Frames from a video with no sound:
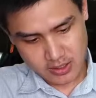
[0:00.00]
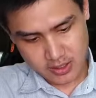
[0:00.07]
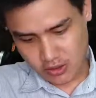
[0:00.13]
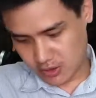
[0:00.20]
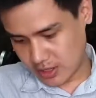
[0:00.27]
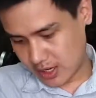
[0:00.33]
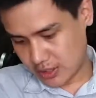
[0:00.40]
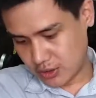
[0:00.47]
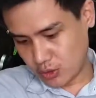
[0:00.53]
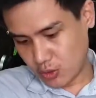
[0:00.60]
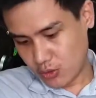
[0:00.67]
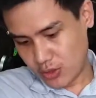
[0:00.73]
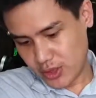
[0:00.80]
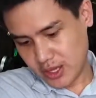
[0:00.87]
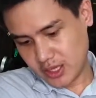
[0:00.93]
Alright, I
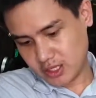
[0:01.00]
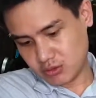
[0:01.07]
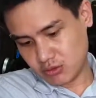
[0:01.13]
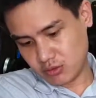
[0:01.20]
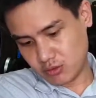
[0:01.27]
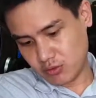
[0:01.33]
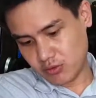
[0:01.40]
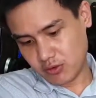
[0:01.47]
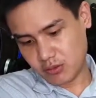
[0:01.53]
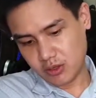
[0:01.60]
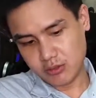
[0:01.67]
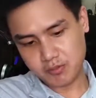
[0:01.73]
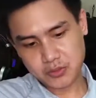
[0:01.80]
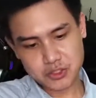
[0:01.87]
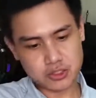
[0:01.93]
don't think it's
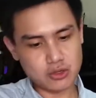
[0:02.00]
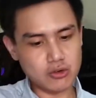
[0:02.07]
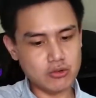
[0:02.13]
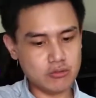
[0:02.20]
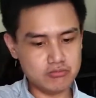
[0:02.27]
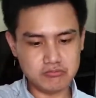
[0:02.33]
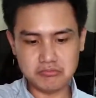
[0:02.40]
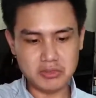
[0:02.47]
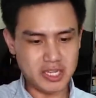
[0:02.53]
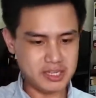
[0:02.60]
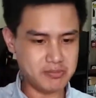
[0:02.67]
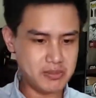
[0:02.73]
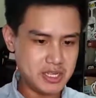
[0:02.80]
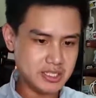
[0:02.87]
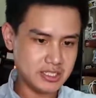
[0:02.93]
removable, so it
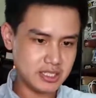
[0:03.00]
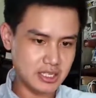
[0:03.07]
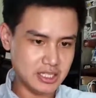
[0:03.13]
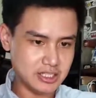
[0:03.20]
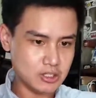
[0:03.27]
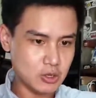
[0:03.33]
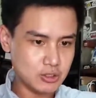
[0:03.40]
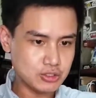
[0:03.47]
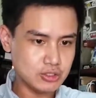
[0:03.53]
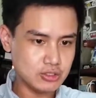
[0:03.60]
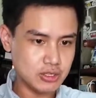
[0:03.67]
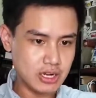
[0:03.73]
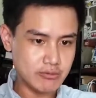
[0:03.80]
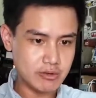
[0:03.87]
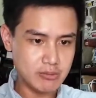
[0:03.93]
means that it's also
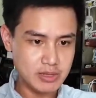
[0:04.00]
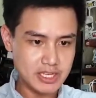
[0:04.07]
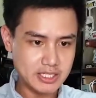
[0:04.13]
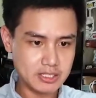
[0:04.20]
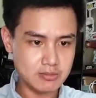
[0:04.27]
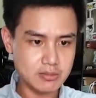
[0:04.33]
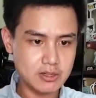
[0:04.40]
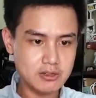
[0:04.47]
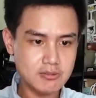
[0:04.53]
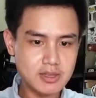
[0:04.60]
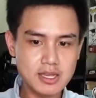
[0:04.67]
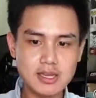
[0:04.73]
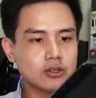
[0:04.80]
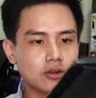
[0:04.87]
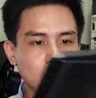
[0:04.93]
not replaceable.
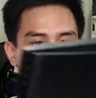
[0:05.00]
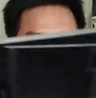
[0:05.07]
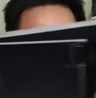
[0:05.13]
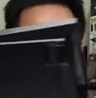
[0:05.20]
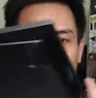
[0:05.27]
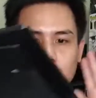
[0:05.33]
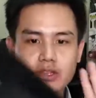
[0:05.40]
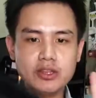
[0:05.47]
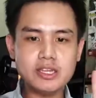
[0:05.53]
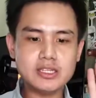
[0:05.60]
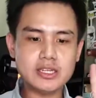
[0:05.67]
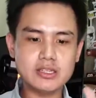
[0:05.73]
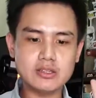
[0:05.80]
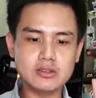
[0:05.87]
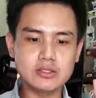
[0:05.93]
So one thing
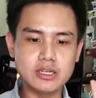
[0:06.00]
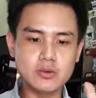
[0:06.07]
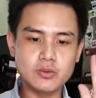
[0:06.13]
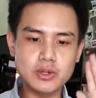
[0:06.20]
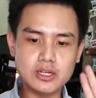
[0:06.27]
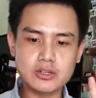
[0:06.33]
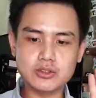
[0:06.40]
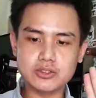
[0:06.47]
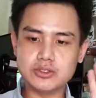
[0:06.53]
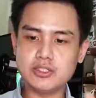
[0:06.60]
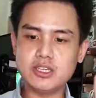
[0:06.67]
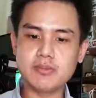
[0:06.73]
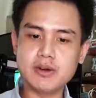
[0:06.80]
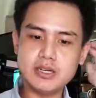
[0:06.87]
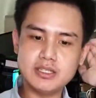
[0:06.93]
that we're going to
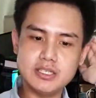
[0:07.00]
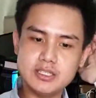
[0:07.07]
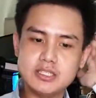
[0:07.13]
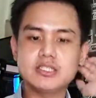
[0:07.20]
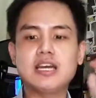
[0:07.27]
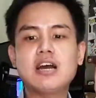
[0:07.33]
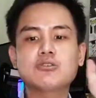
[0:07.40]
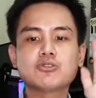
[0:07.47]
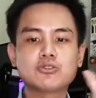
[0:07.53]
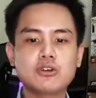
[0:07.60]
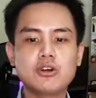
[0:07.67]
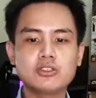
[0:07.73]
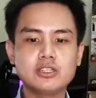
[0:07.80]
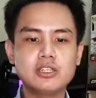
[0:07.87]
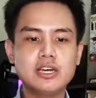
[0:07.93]
see about this is how
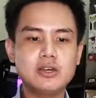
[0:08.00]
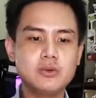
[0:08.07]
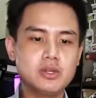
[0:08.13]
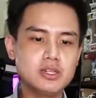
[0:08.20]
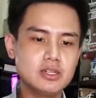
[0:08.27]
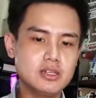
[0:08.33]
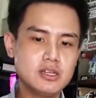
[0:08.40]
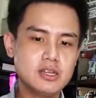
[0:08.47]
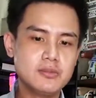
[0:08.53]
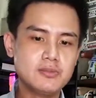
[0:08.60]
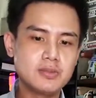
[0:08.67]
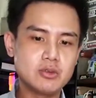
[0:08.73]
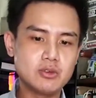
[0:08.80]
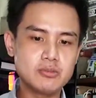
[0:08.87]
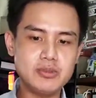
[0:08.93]
strong the light will
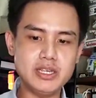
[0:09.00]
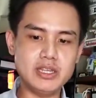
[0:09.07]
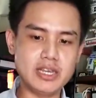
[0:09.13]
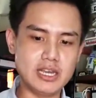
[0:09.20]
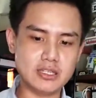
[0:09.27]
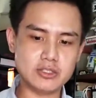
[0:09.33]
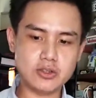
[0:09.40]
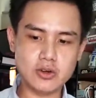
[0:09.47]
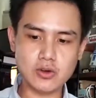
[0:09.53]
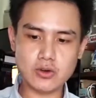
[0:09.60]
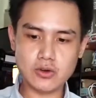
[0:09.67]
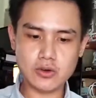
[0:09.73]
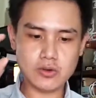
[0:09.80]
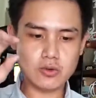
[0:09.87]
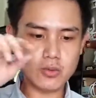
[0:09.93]
be like.
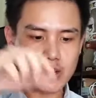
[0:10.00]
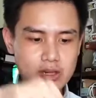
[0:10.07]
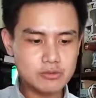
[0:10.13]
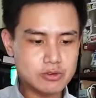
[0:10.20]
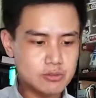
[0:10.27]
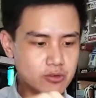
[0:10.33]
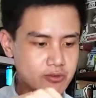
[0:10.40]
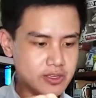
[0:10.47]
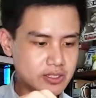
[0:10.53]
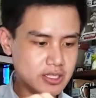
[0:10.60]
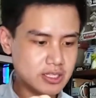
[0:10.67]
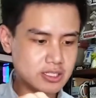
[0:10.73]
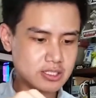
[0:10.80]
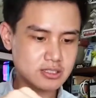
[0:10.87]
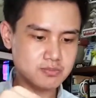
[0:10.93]
So while removing
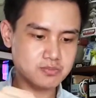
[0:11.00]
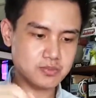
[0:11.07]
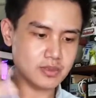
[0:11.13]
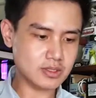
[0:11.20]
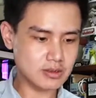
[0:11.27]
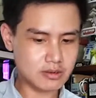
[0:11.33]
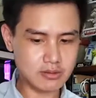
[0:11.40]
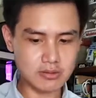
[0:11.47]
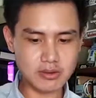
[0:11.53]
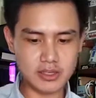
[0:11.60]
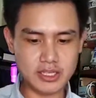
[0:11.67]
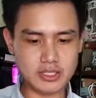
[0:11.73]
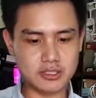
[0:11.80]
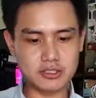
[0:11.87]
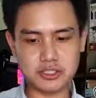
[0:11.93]
this
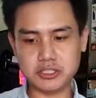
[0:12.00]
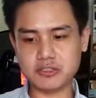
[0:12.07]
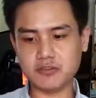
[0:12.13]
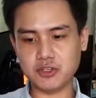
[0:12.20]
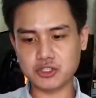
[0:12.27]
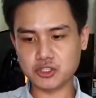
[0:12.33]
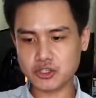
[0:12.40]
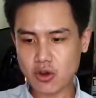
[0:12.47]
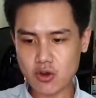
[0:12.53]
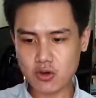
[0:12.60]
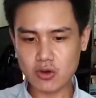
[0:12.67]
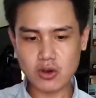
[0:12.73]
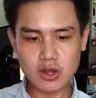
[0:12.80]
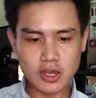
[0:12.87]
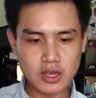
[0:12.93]
is just for show,